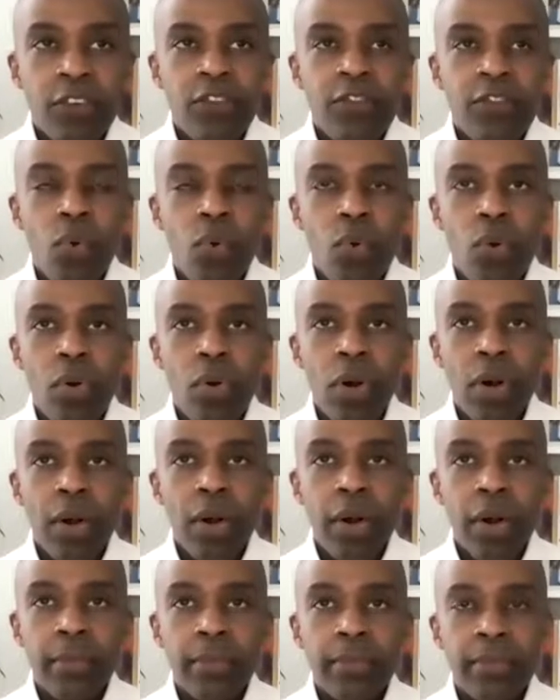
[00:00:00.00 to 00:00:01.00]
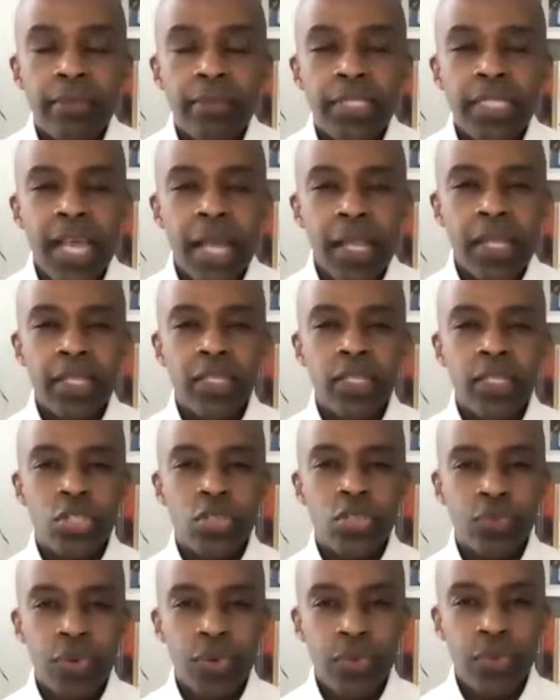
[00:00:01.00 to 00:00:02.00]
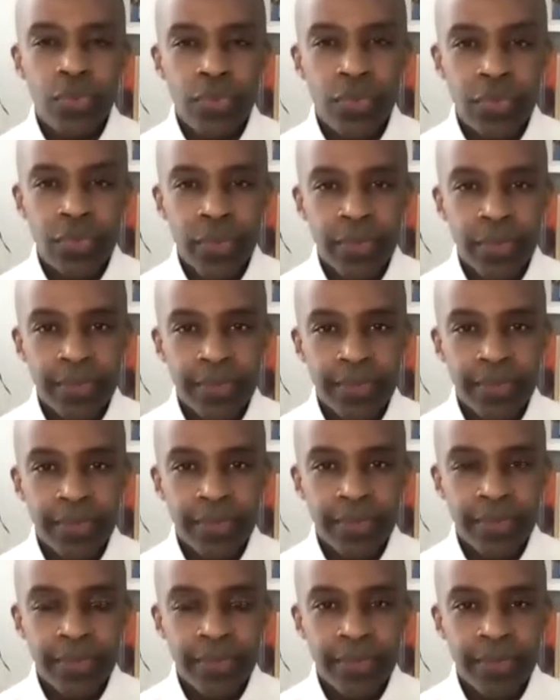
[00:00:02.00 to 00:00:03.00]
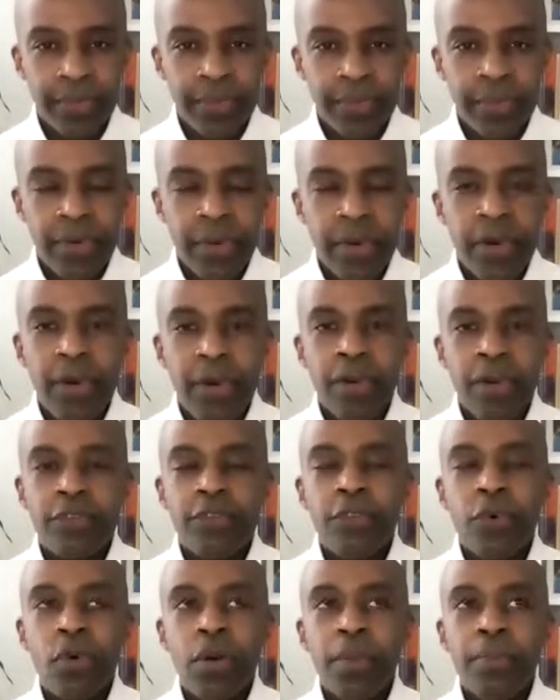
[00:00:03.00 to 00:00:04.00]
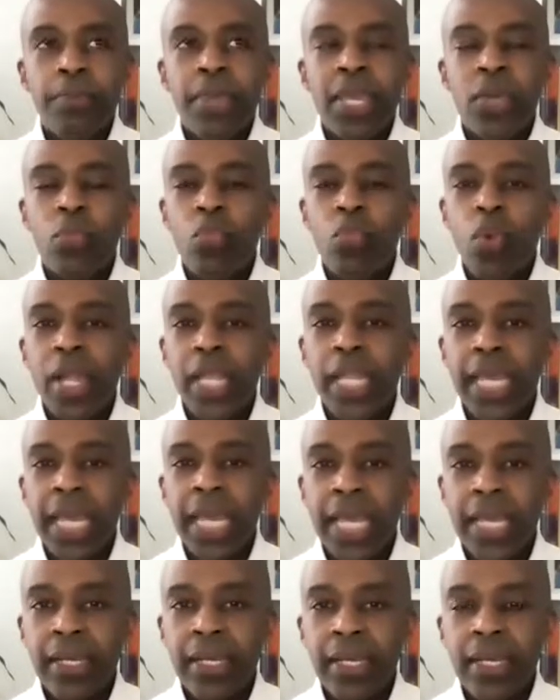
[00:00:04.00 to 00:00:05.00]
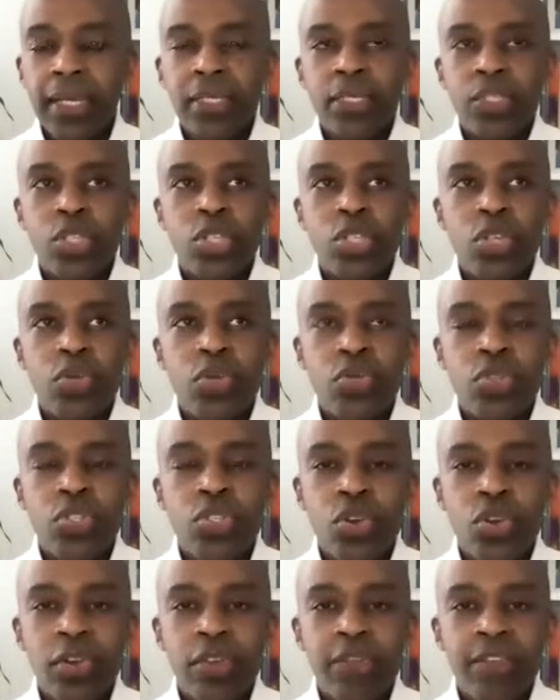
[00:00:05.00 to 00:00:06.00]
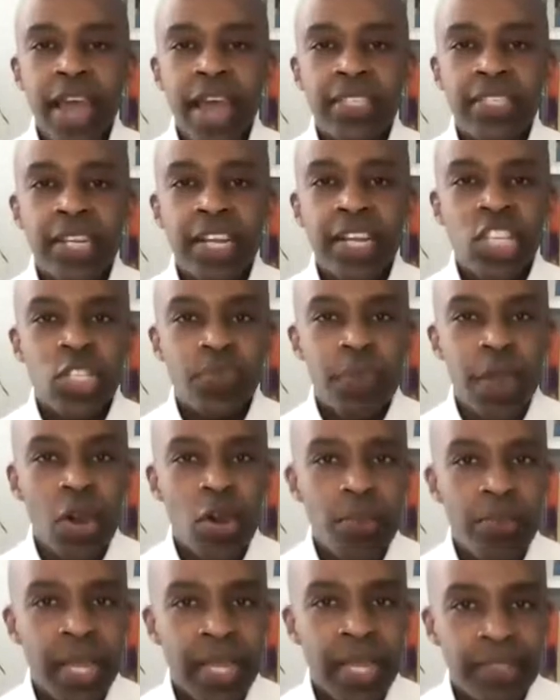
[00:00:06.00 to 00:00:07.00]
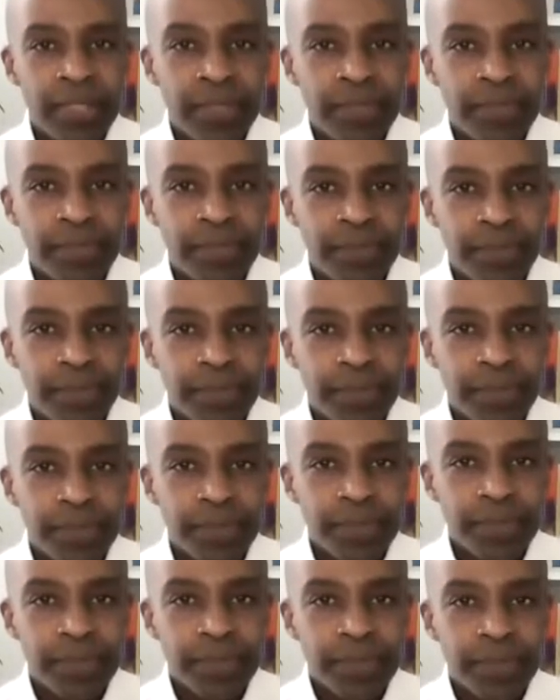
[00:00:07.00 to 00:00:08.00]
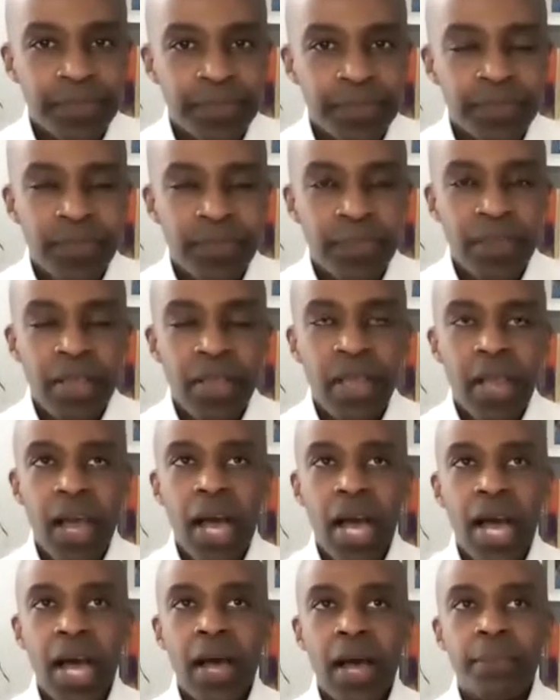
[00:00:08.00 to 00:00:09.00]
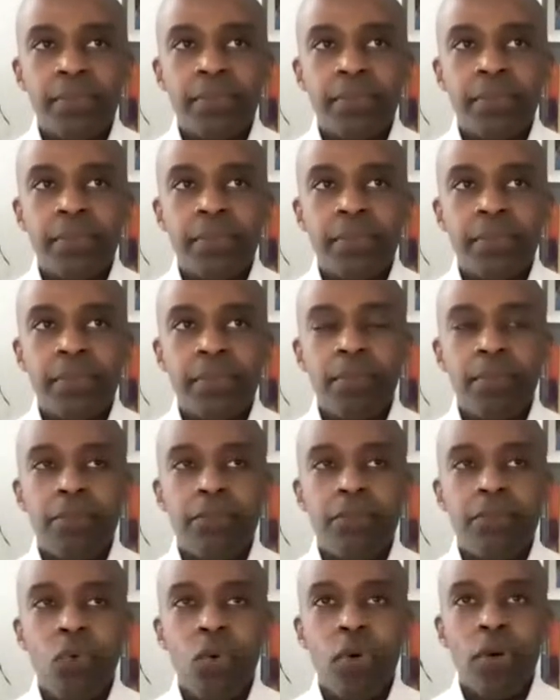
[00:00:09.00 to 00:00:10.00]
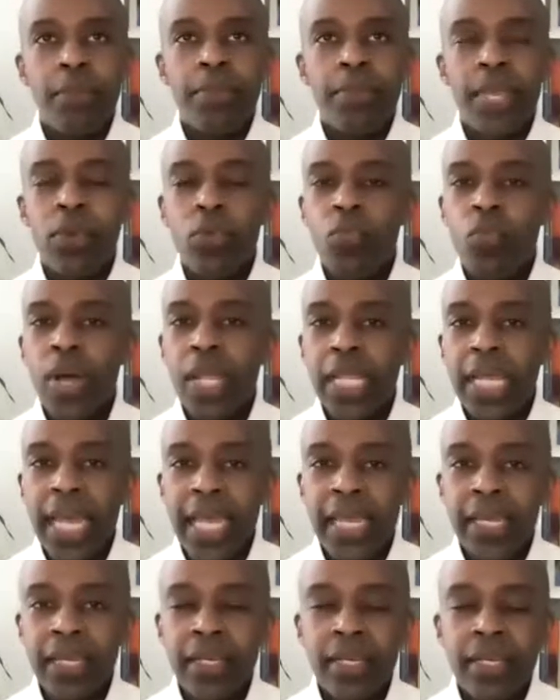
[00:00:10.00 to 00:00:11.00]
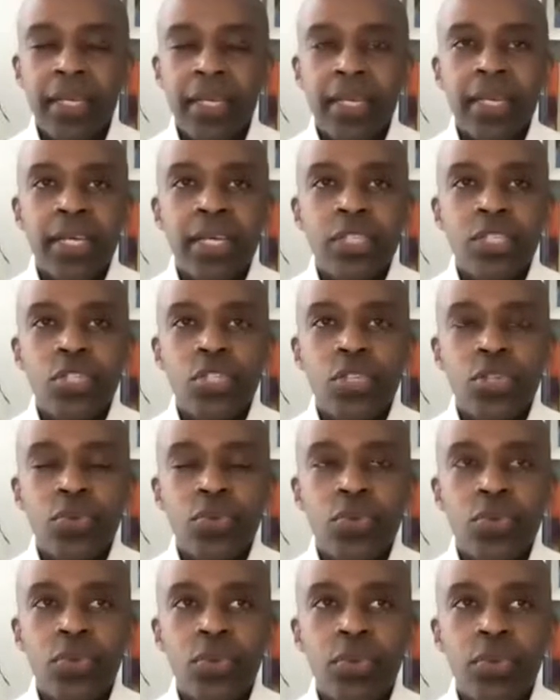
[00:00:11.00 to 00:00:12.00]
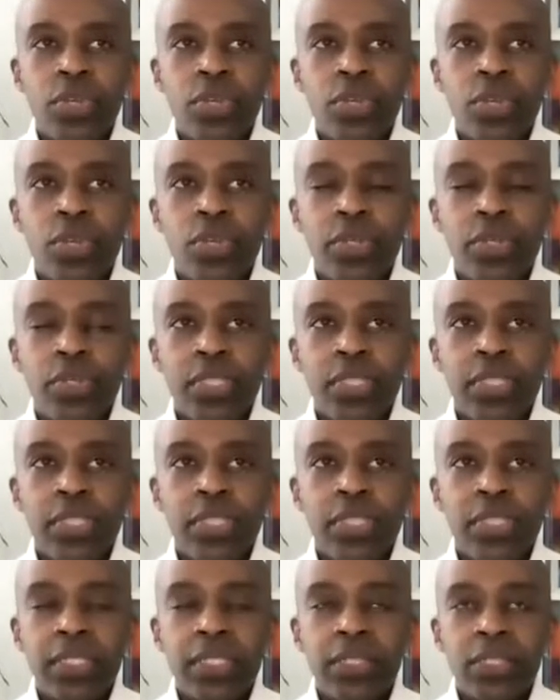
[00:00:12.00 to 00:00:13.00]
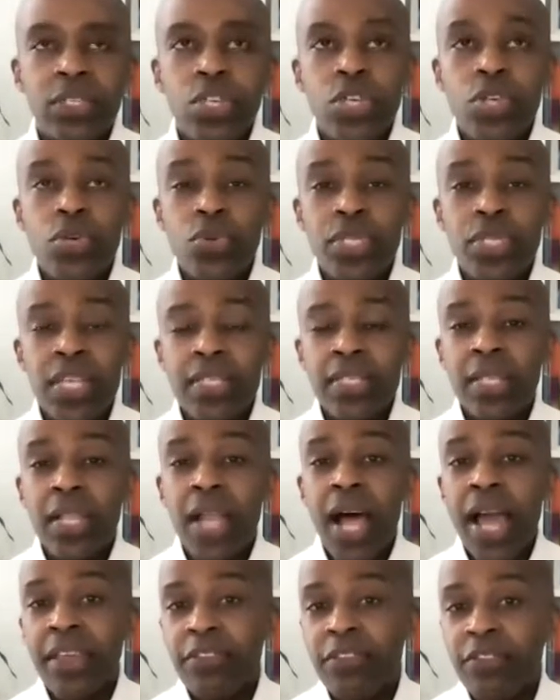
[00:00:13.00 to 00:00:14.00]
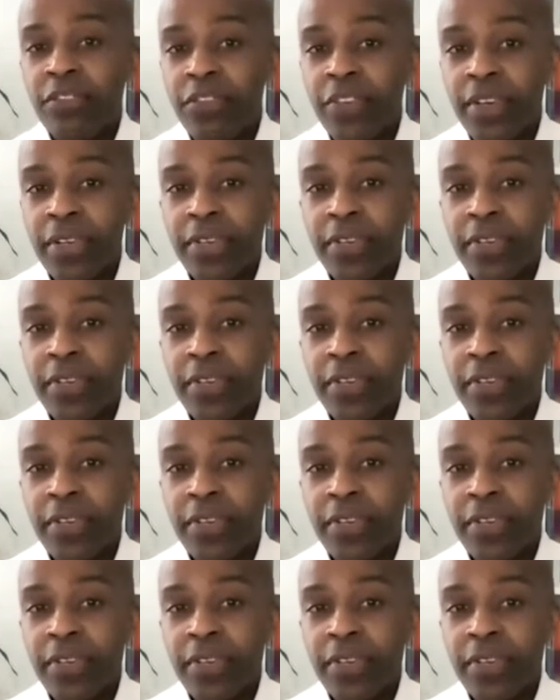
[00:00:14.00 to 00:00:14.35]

for telling the truth, for being willing to serve as an experiment, for being willing to use his life